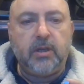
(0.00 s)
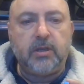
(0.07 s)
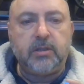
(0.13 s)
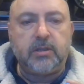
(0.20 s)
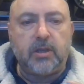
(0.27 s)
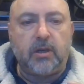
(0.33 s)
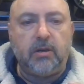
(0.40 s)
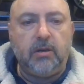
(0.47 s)

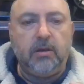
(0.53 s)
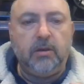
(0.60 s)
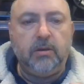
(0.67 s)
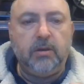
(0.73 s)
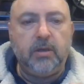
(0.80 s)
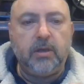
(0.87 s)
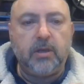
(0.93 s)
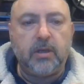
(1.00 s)
So
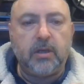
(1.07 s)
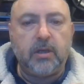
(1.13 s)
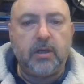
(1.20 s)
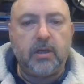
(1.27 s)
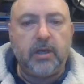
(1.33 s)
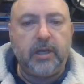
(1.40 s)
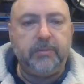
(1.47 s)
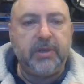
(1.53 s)

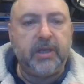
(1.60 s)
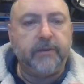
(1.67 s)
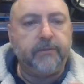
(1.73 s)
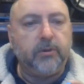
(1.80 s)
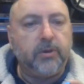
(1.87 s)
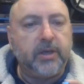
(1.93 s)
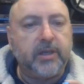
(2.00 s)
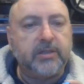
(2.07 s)
let me give
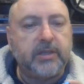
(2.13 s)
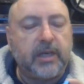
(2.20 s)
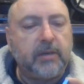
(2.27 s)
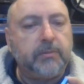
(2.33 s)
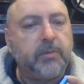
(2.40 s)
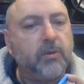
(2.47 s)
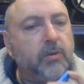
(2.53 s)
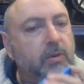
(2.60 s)
you an
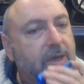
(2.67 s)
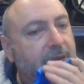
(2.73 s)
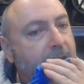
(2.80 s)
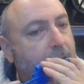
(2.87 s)
example.